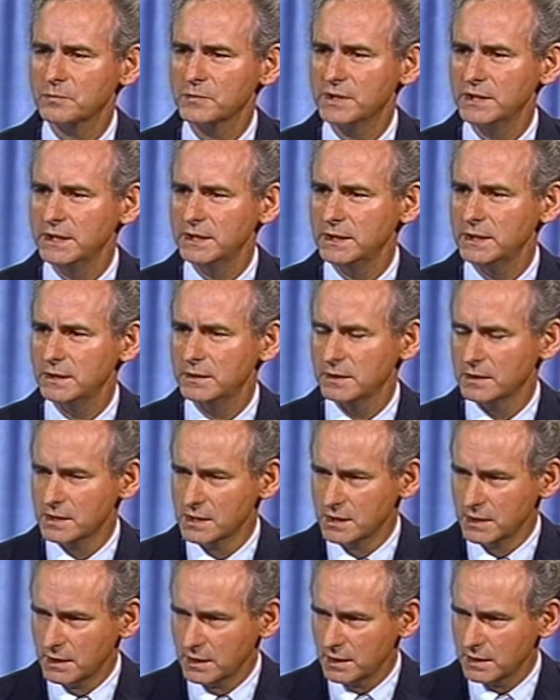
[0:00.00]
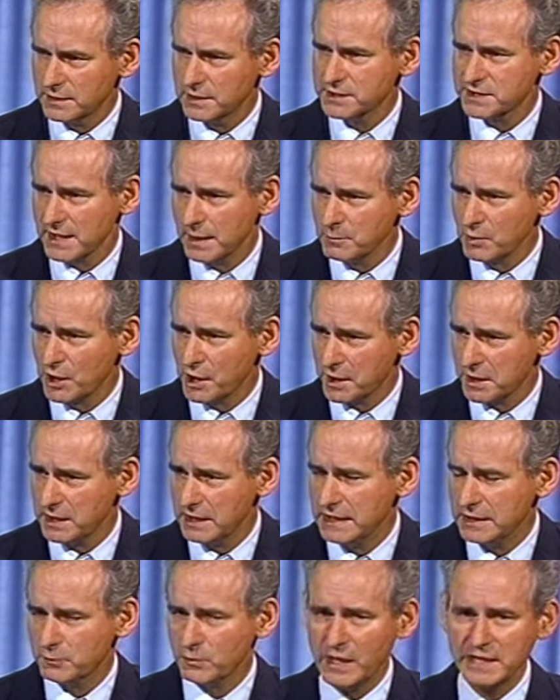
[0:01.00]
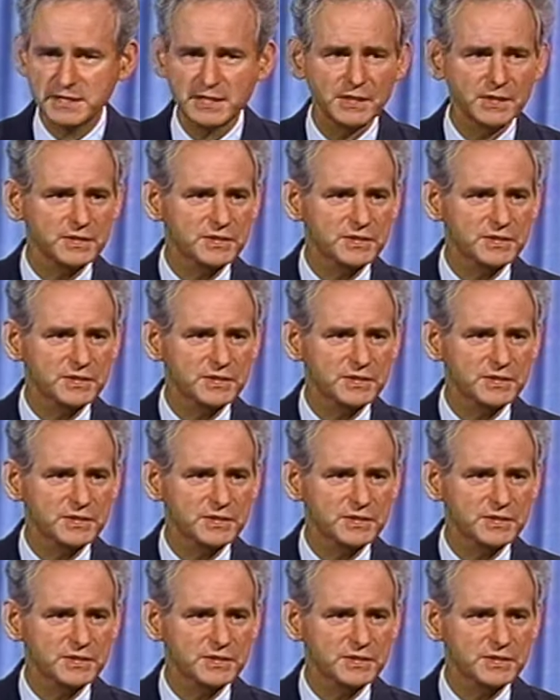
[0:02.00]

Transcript: the the seminar right here